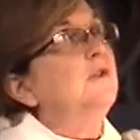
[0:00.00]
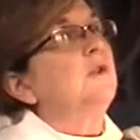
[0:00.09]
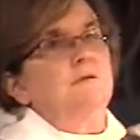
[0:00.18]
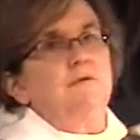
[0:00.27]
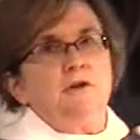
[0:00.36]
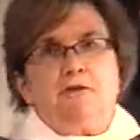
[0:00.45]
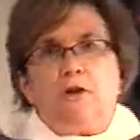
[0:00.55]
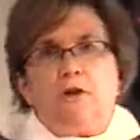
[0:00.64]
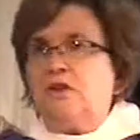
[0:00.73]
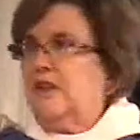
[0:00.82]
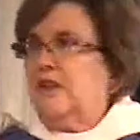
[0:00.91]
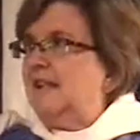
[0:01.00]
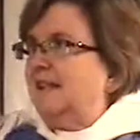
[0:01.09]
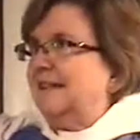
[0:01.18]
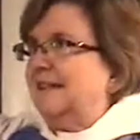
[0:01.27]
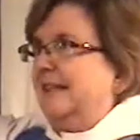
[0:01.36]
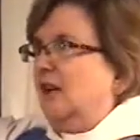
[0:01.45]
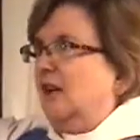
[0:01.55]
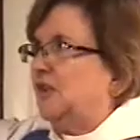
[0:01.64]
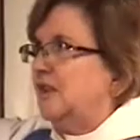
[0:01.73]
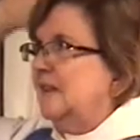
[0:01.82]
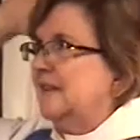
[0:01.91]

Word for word: sort of reversing the ascension.